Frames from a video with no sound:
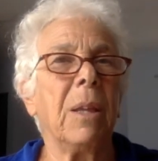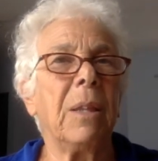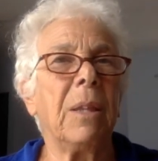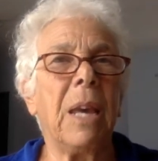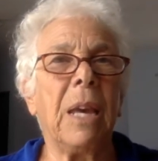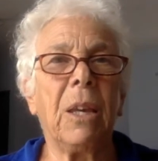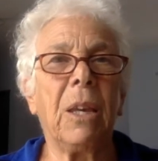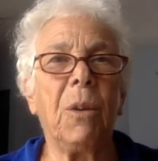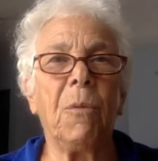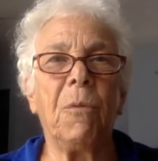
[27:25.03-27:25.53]

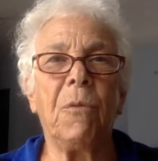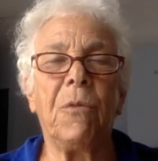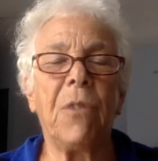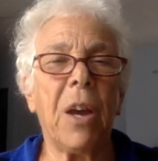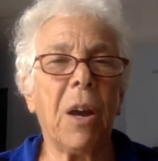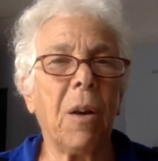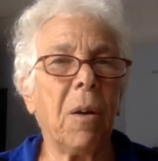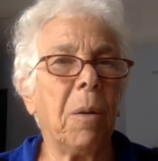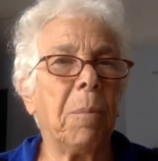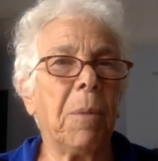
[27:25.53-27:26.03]
Thank you
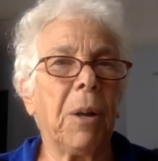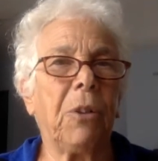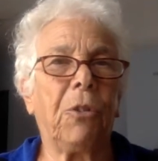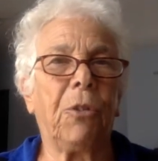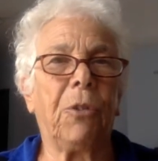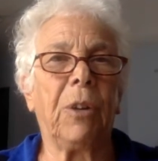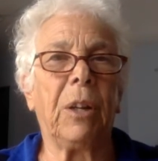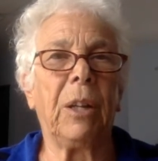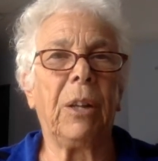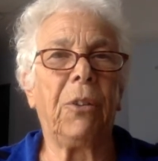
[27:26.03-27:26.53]
very much
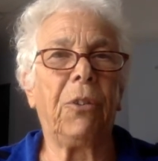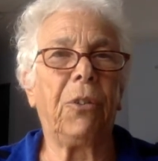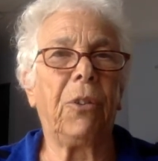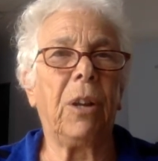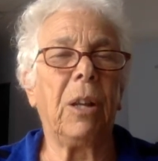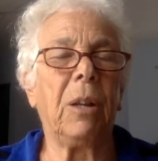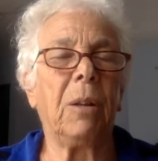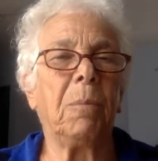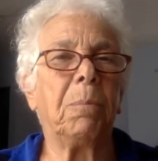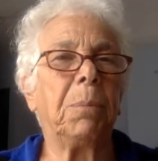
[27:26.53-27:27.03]
for
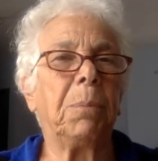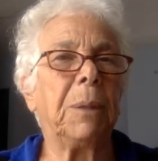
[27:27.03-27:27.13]
listening.